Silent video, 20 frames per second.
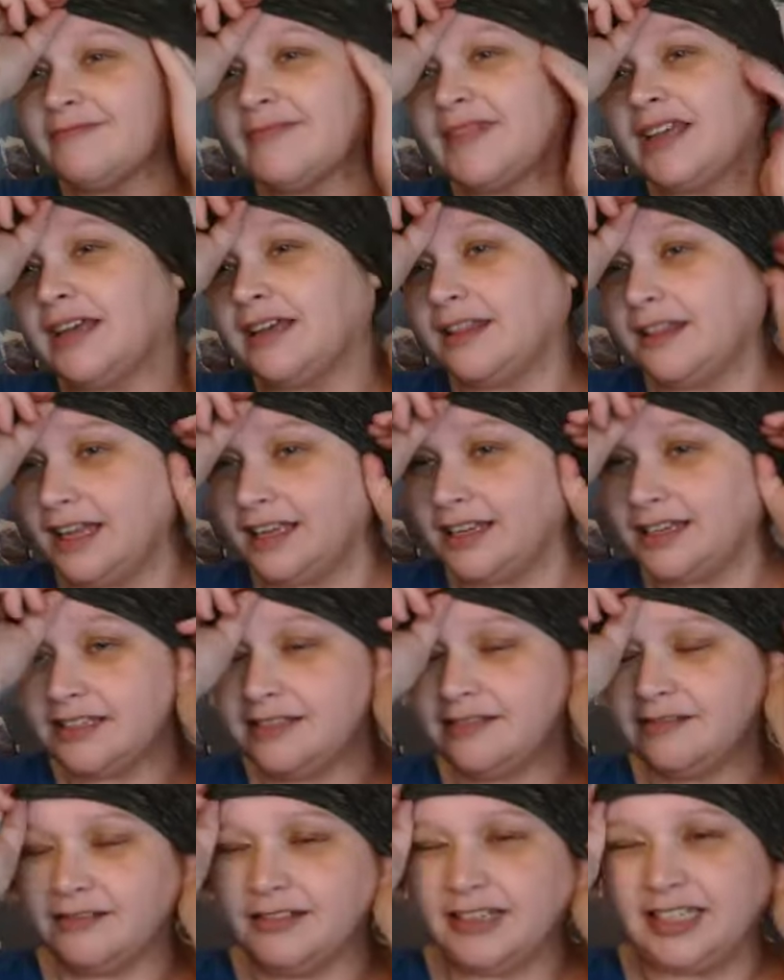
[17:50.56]
And then
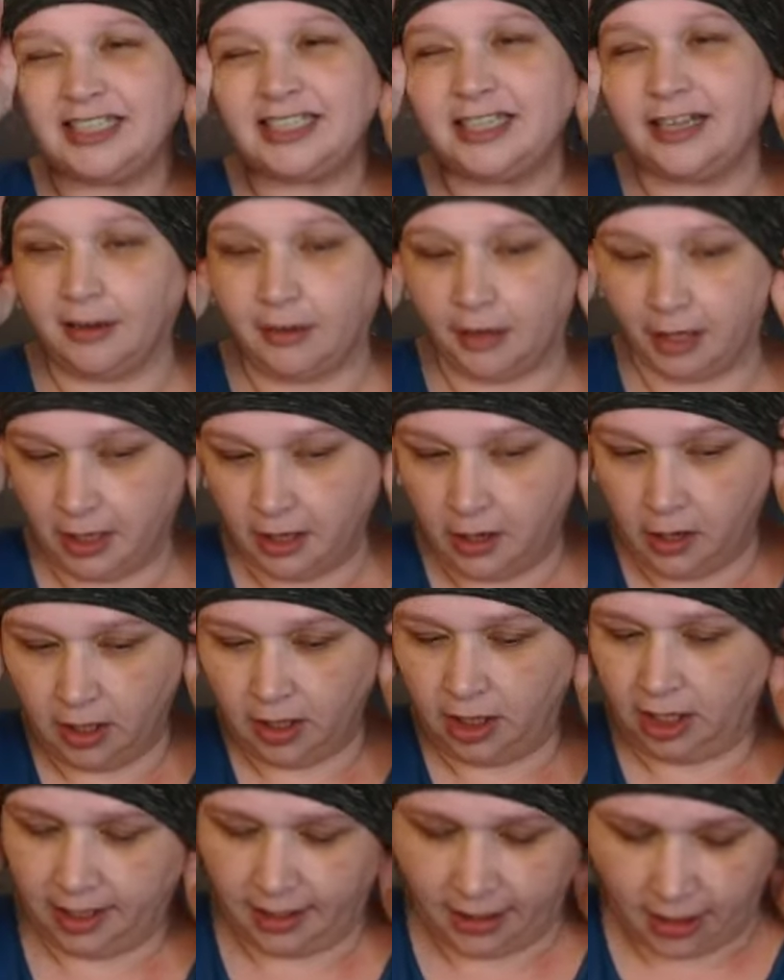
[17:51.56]
tuck it all
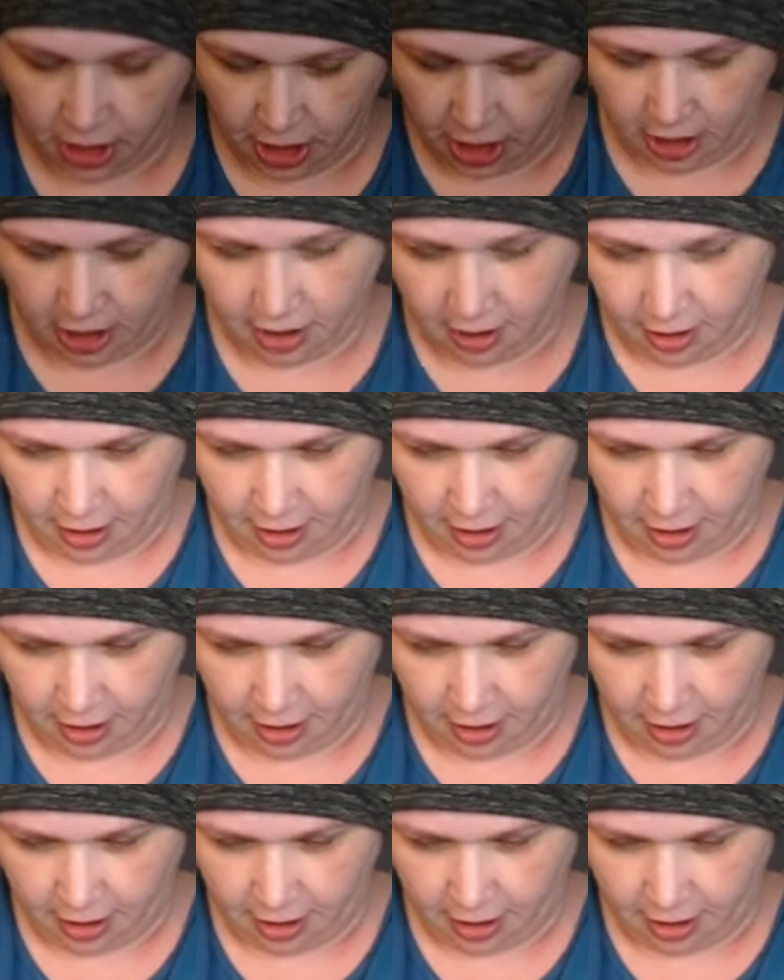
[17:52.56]
under.